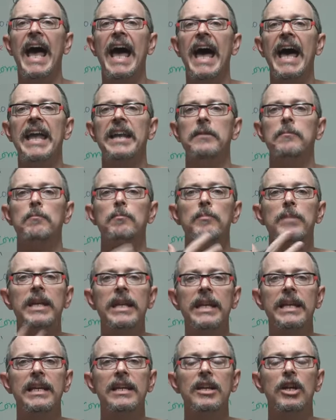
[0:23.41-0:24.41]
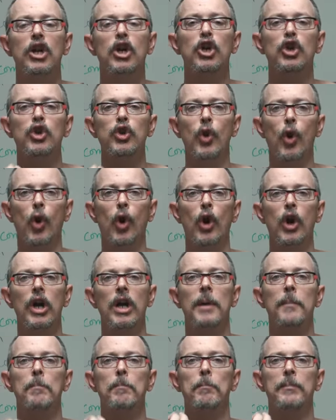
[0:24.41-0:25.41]
Admitting
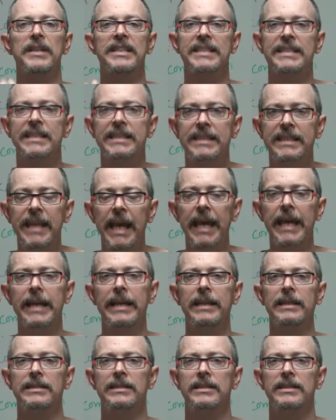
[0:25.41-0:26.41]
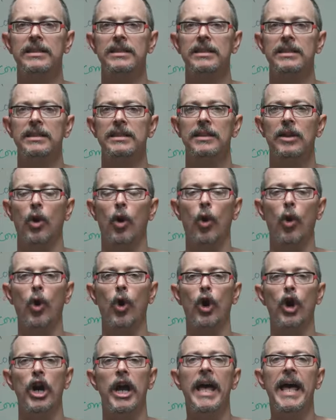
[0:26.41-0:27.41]
your mistakes
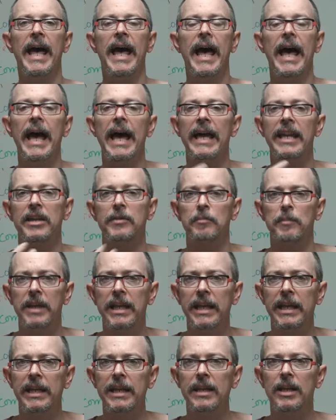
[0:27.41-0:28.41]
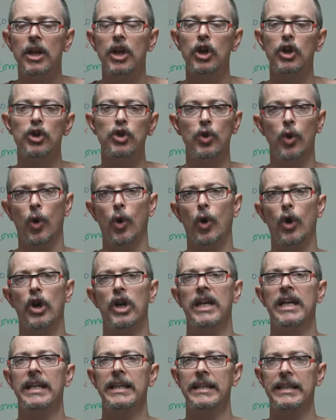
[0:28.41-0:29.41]
or admitting
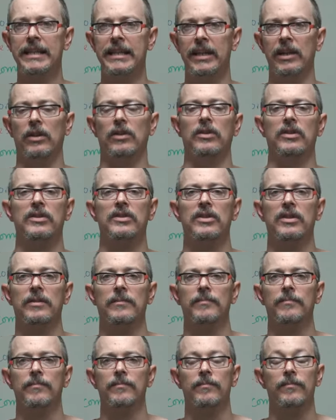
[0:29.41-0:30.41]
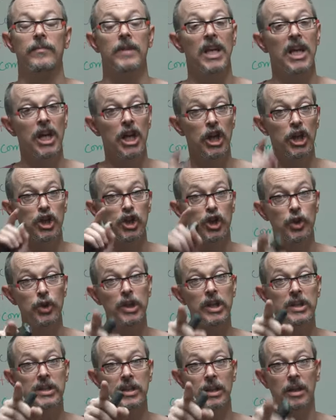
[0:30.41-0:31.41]
your guilt. You
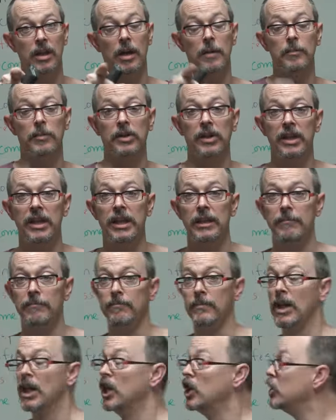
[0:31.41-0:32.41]
need to come clean